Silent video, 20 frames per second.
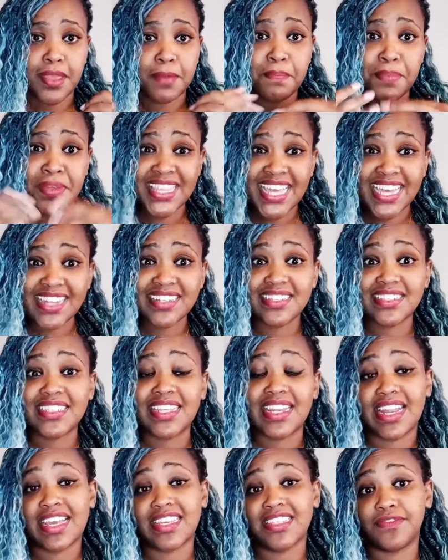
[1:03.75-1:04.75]
But that
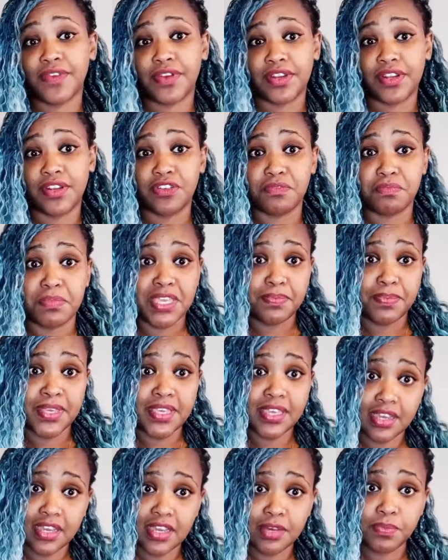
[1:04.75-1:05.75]
doesn't last very long,
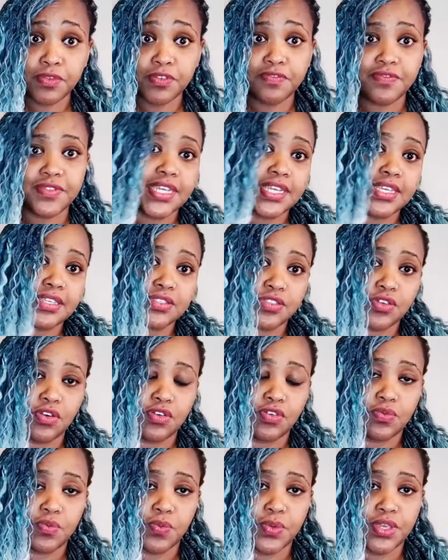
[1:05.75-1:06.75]
maybe a couple of days
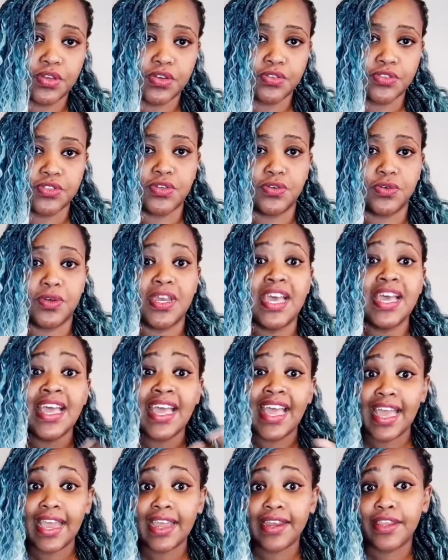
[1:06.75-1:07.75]
or a week or so,
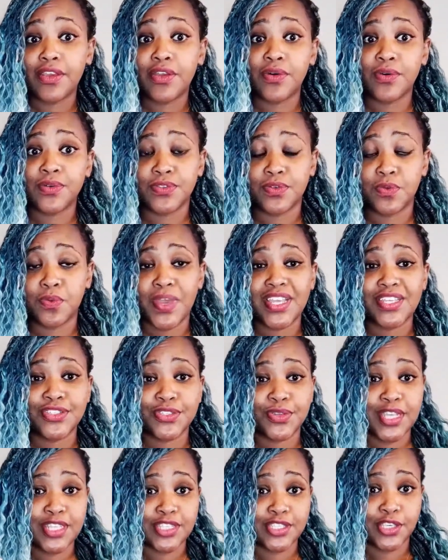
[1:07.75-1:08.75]
and it goes away.
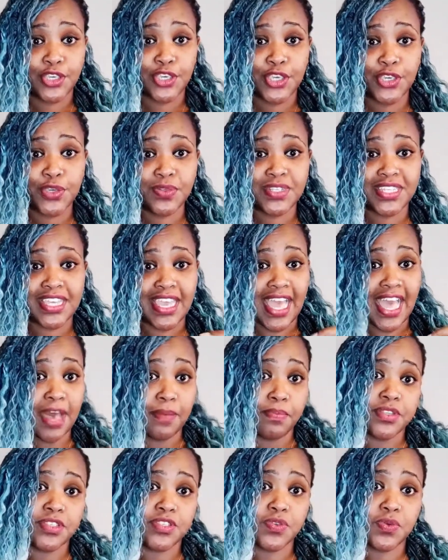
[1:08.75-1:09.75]
So it's acute, it
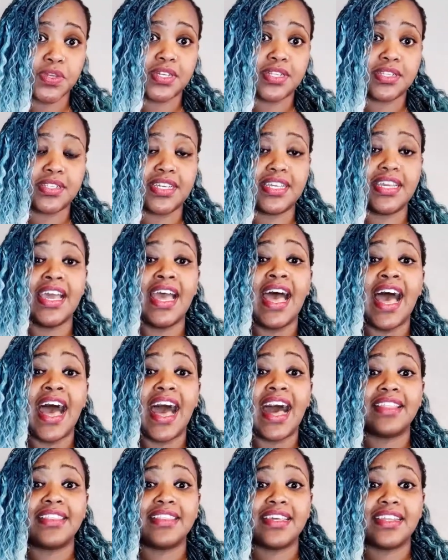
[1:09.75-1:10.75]
happens quickly
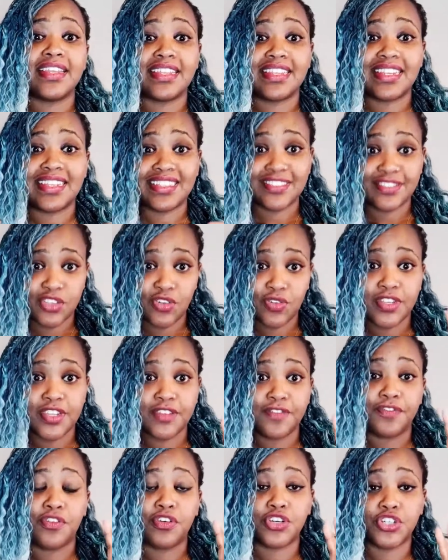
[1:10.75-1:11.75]
and then it's only
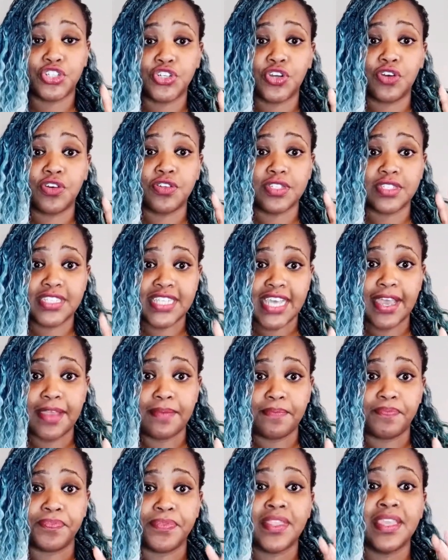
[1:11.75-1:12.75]
for a short
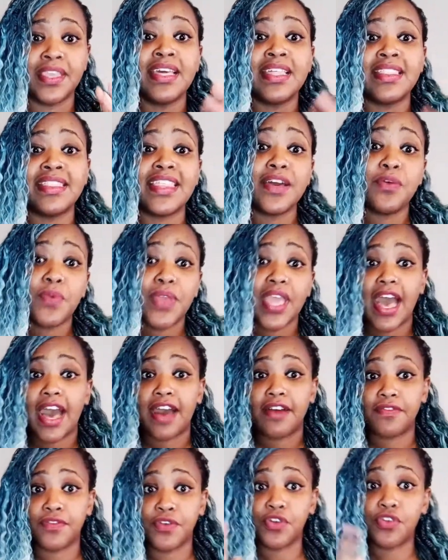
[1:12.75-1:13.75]
time. Then we
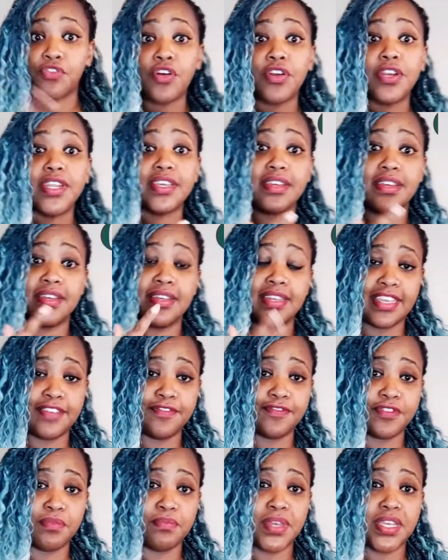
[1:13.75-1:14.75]
have chronic
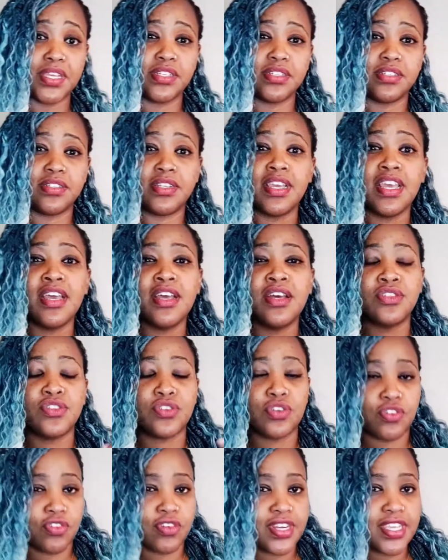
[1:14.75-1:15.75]
inflammation. So
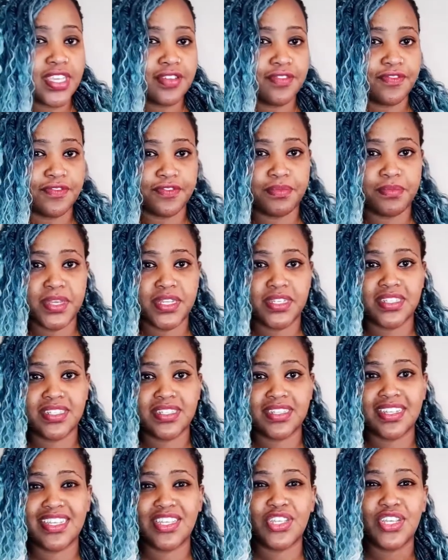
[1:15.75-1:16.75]
chronic
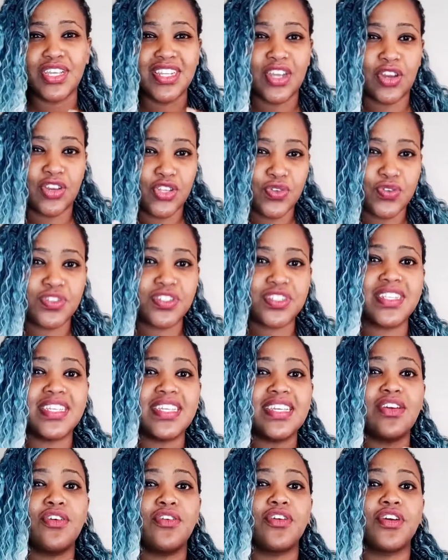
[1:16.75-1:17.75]
inflammation
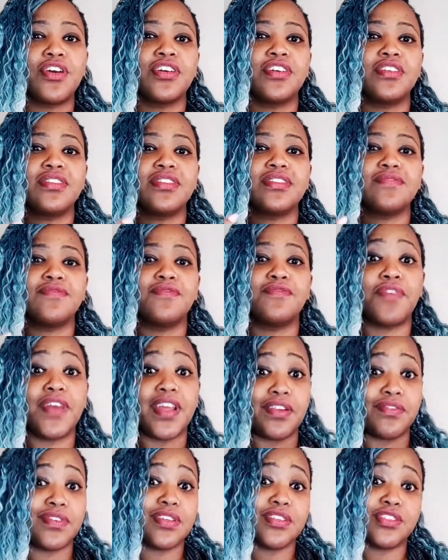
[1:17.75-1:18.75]
usually occurs
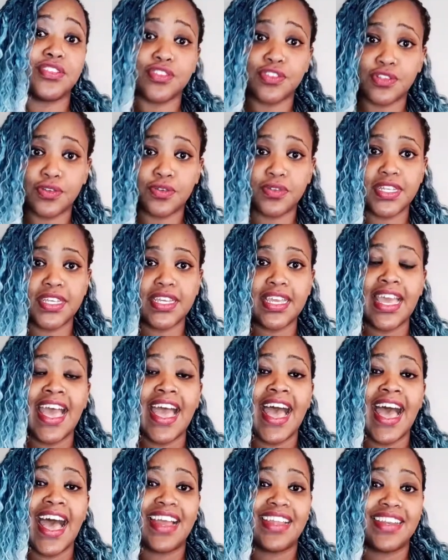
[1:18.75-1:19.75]
very slowly
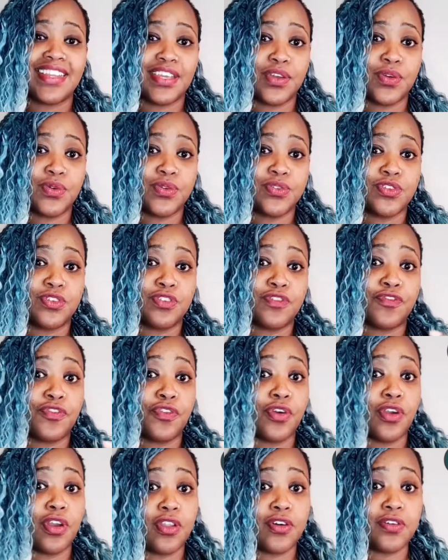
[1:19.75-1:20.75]
and it goes on
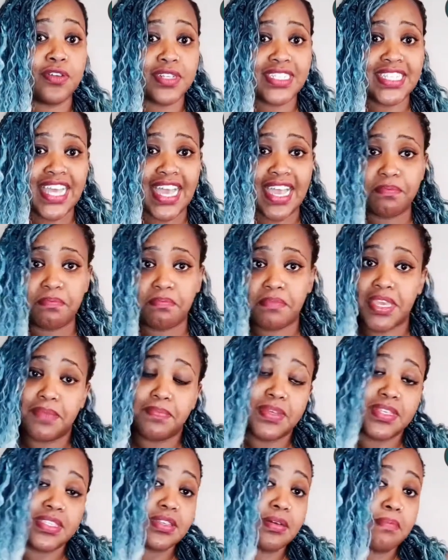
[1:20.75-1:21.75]
for a long time,
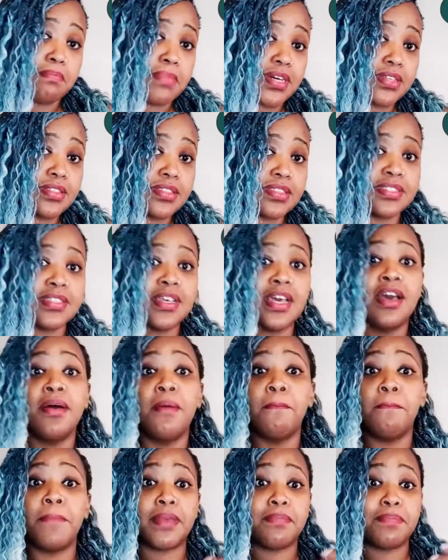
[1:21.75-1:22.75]
maybe some months,
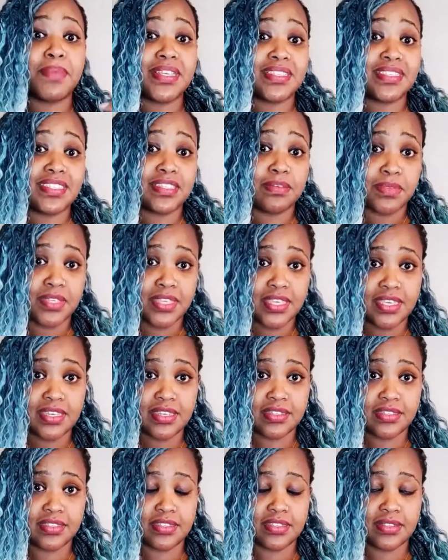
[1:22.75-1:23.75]
maybe some
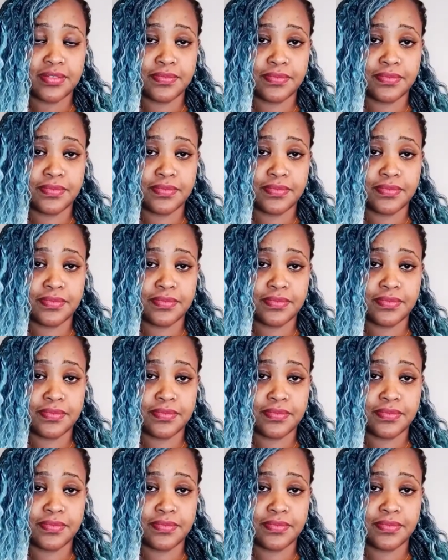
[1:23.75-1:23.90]
years.